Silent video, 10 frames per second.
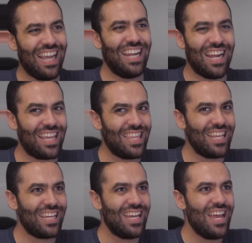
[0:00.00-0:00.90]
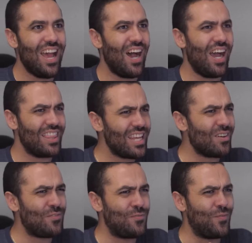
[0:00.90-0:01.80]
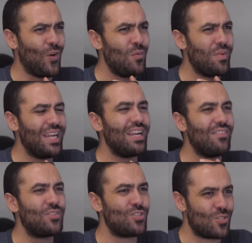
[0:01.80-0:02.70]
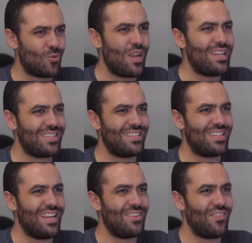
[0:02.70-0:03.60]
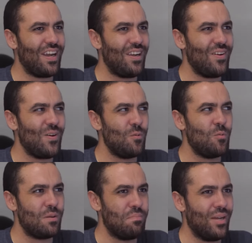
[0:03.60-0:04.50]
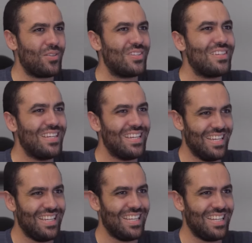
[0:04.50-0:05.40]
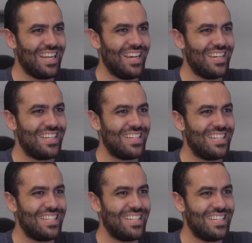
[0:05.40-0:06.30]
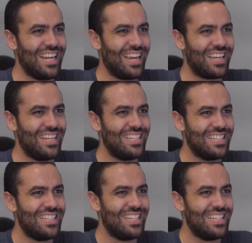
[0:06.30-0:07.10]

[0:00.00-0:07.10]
and I think I think a full minute of straight sustained fire would melt. Uh, Most AR 15s